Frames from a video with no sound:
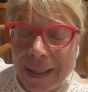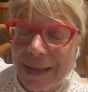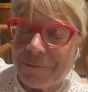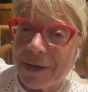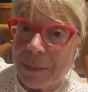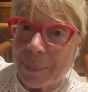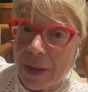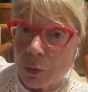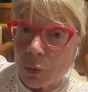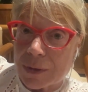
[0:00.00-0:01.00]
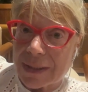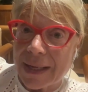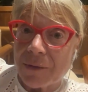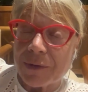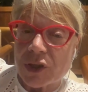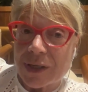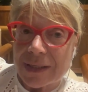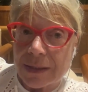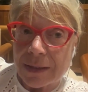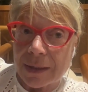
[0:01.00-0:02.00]
and I'm very proud to say we
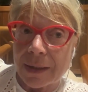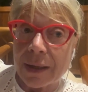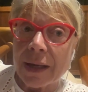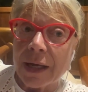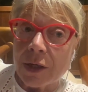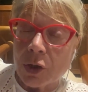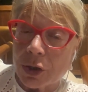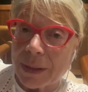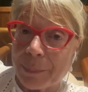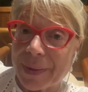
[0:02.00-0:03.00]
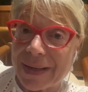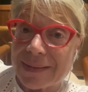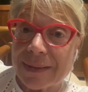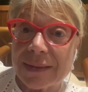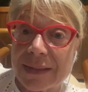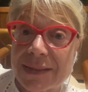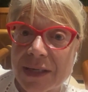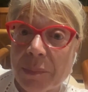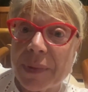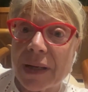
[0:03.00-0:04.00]
just not present in
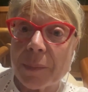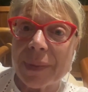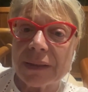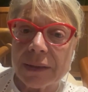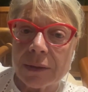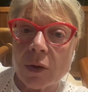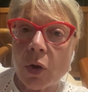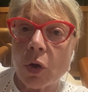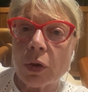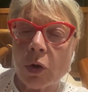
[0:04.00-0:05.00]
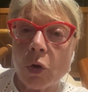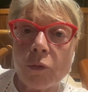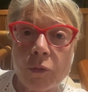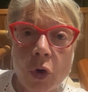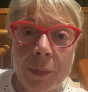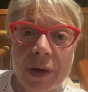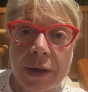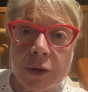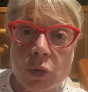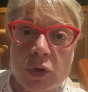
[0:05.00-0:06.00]
Serbia, but in whole or
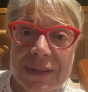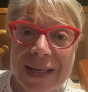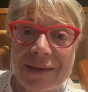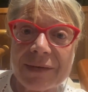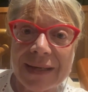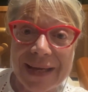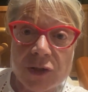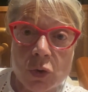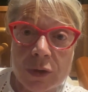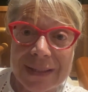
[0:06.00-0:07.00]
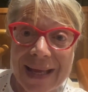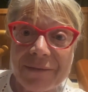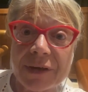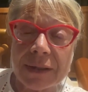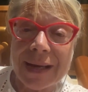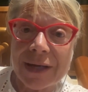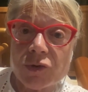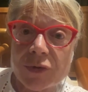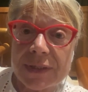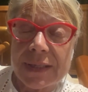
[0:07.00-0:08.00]
former Yugoslavian, ex-Yugoslavian
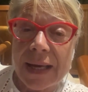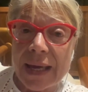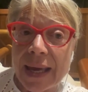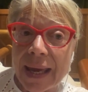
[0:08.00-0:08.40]
countries,